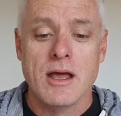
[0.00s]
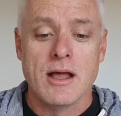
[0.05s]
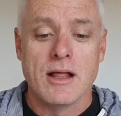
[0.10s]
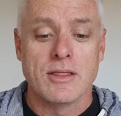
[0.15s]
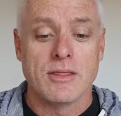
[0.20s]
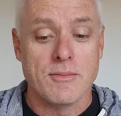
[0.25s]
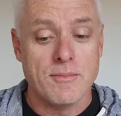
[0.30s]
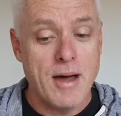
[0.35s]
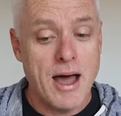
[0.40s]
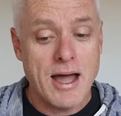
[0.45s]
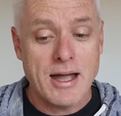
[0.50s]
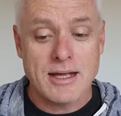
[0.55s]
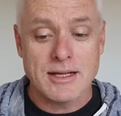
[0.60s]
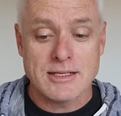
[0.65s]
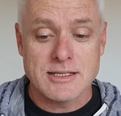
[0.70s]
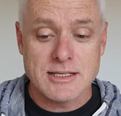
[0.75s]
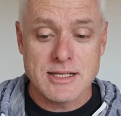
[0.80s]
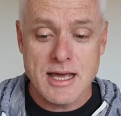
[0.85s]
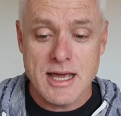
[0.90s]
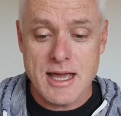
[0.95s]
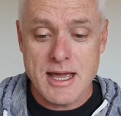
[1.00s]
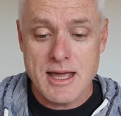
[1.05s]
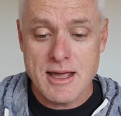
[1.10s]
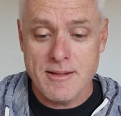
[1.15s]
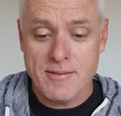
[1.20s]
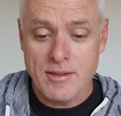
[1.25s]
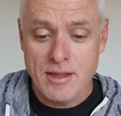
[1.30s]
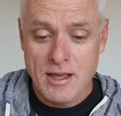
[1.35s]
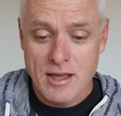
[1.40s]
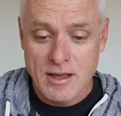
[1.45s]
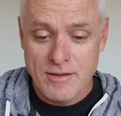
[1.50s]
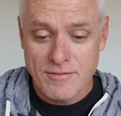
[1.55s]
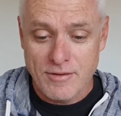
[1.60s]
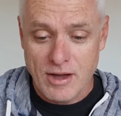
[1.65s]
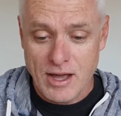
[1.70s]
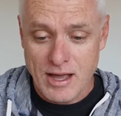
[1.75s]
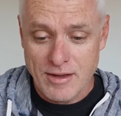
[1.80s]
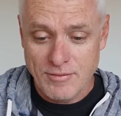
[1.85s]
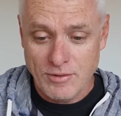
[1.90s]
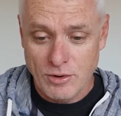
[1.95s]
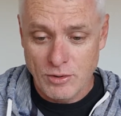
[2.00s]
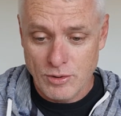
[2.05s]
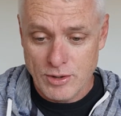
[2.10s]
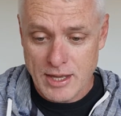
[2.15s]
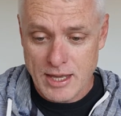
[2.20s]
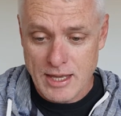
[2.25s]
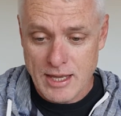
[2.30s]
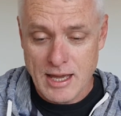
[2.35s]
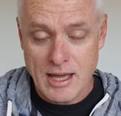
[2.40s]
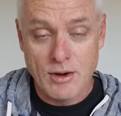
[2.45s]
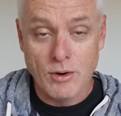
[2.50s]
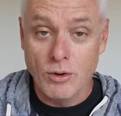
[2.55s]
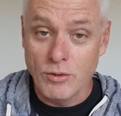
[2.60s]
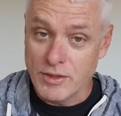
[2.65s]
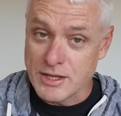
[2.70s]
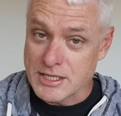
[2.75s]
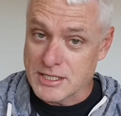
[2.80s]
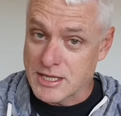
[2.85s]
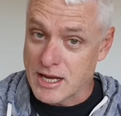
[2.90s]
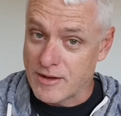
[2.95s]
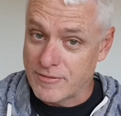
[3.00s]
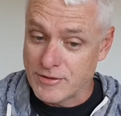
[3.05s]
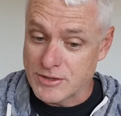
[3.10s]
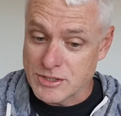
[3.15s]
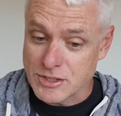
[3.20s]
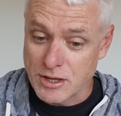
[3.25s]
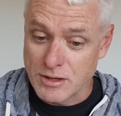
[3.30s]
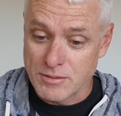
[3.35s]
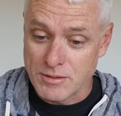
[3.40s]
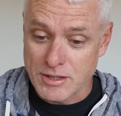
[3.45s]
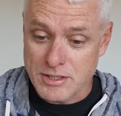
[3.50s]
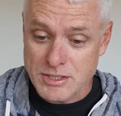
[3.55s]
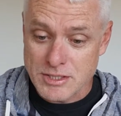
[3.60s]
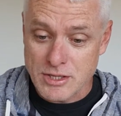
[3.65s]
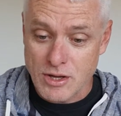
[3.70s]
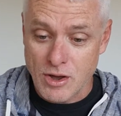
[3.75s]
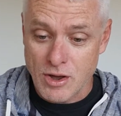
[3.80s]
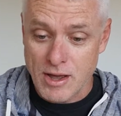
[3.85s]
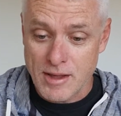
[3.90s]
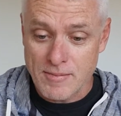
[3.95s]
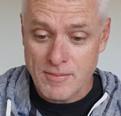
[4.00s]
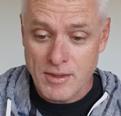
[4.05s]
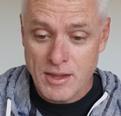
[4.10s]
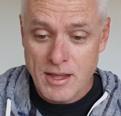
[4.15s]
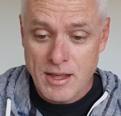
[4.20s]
the market's there. If I have a look here, and all this stuff is on the site.